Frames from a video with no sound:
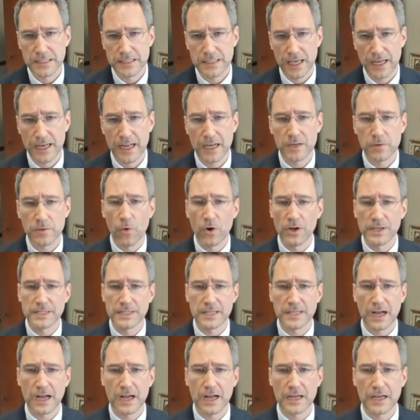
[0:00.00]
At any one
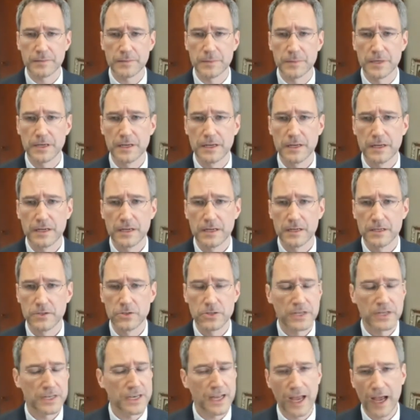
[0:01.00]
time,
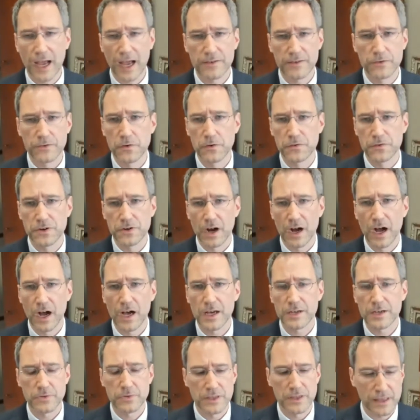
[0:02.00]
you can have over
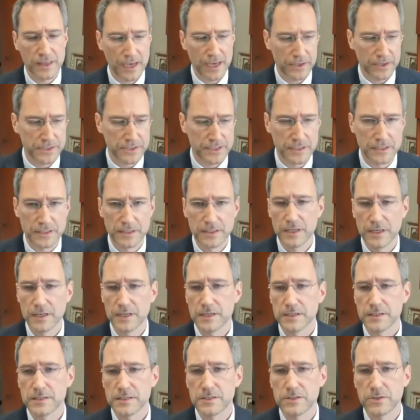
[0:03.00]
100,000
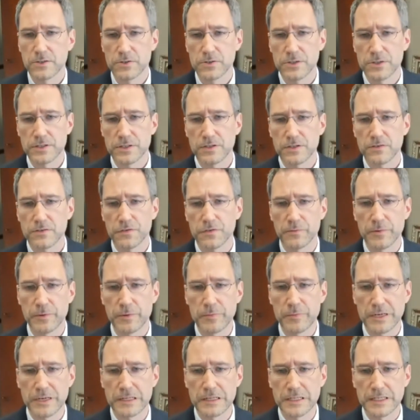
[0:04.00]
students from the
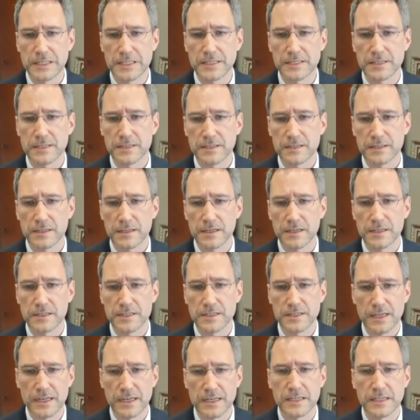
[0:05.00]
Middle East
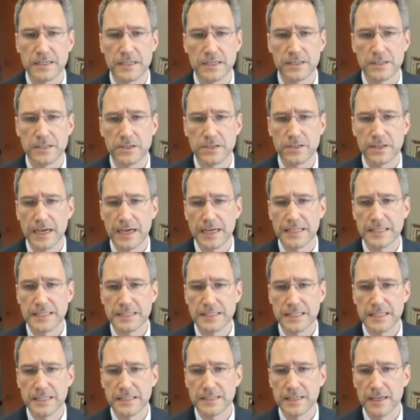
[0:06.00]
studying in the United
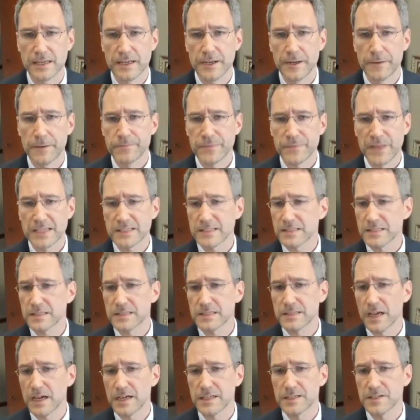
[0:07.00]
States. That's the
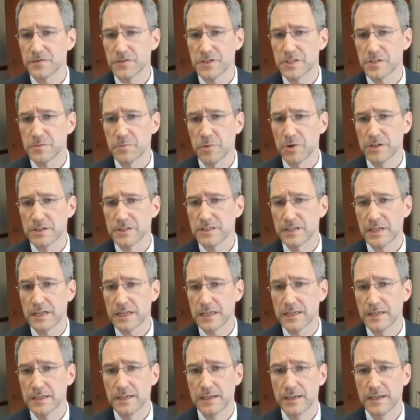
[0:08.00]
size of a small city.